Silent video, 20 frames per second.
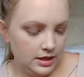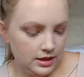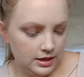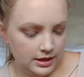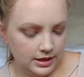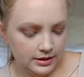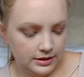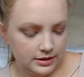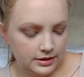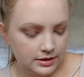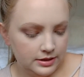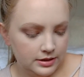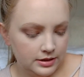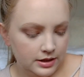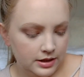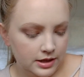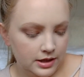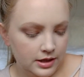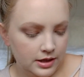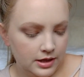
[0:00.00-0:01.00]
Let's
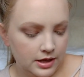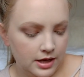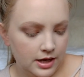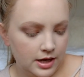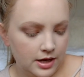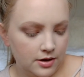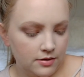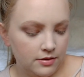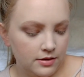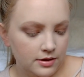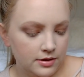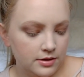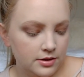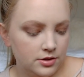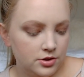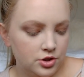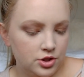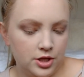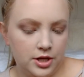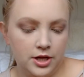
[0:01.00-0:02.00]
see how
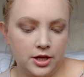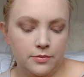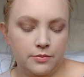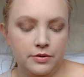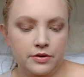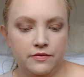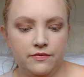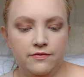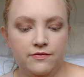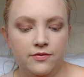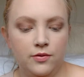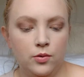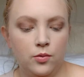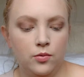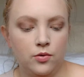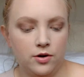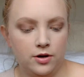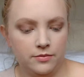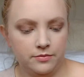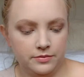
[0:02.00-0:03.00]
this shade
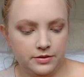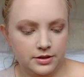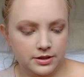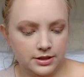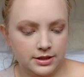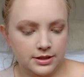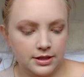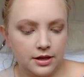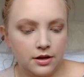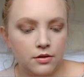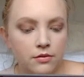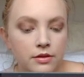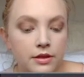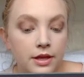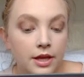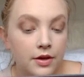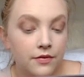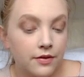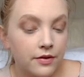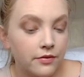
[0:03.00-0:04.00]
performs, because I don't
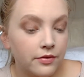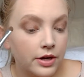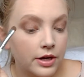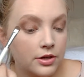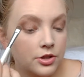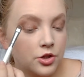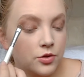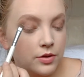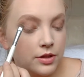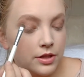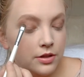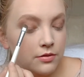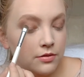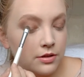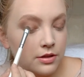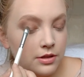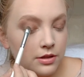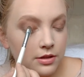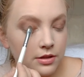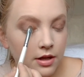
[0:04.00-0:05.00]
think I've ever actually
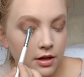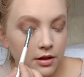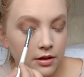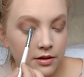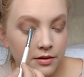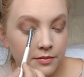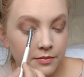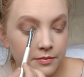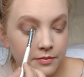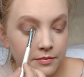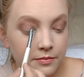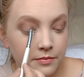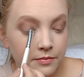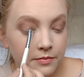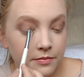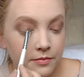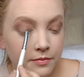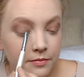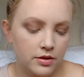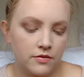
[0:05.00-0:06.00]
used this color.
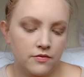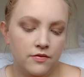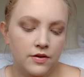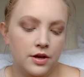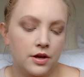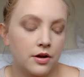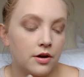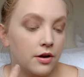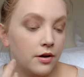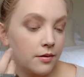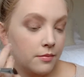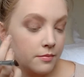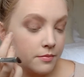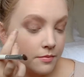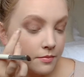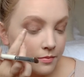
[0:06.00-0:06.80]
Finger.